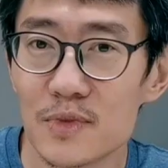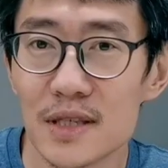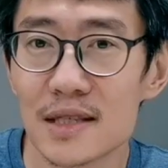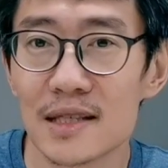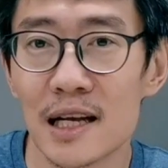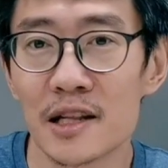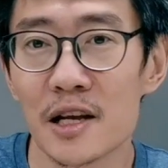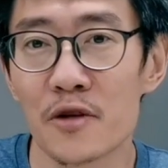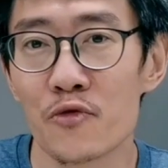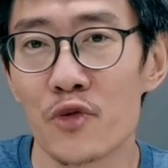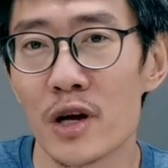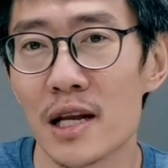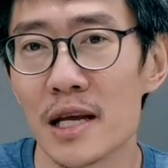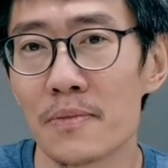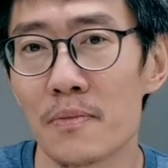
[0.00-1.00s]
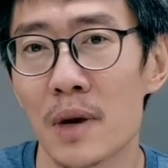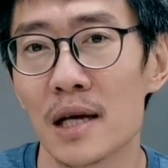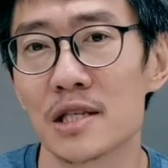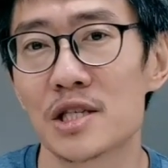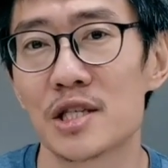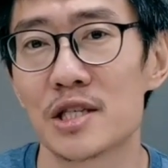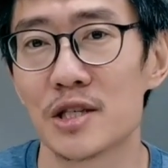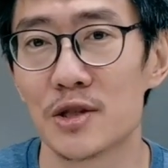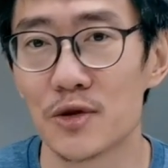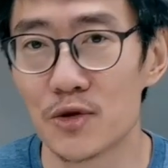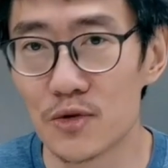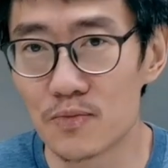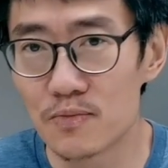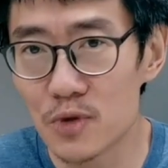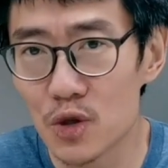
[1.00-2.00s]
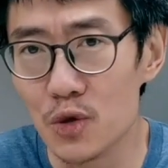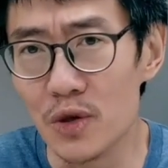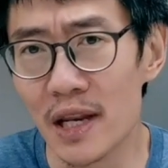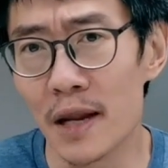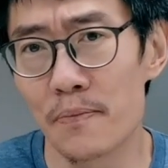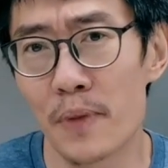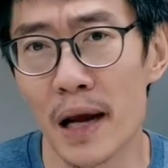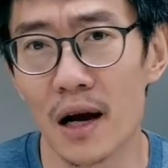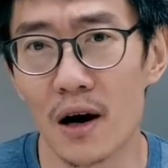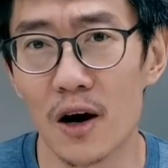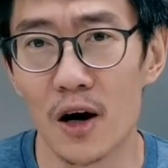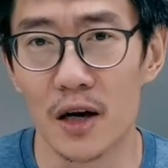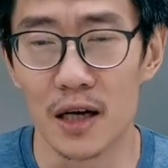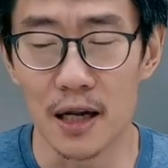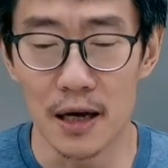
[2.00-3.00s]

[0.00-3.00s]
nothing really much to nitpick on.